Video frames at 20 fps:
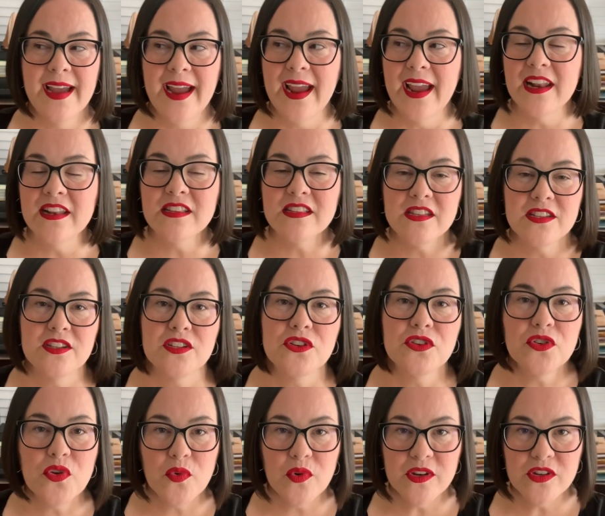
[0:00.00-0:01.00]
And it's
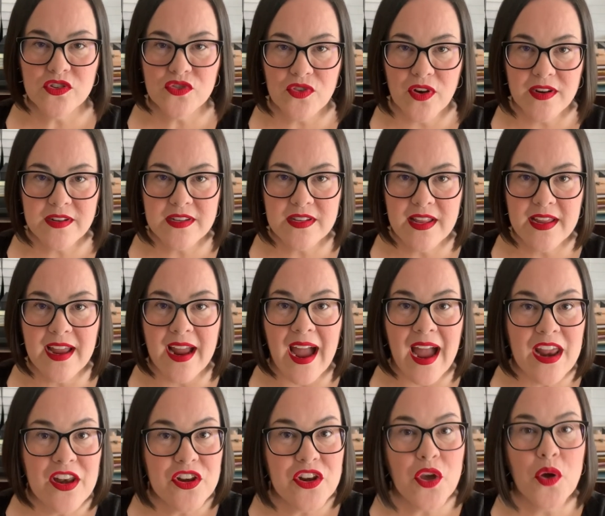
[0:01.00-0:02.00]
still going strong today.
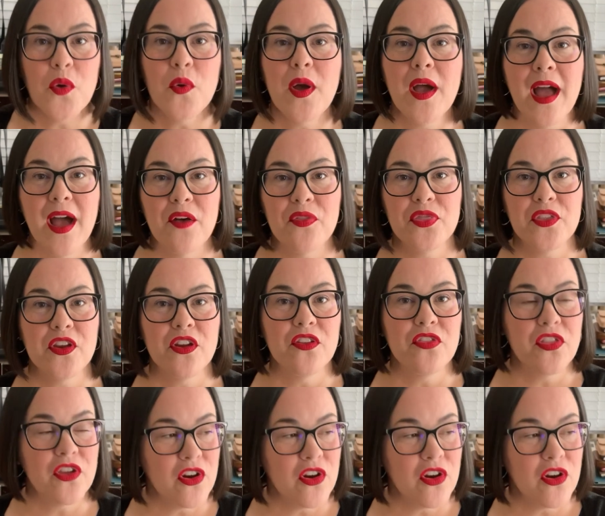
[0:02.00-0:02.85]
I know out there,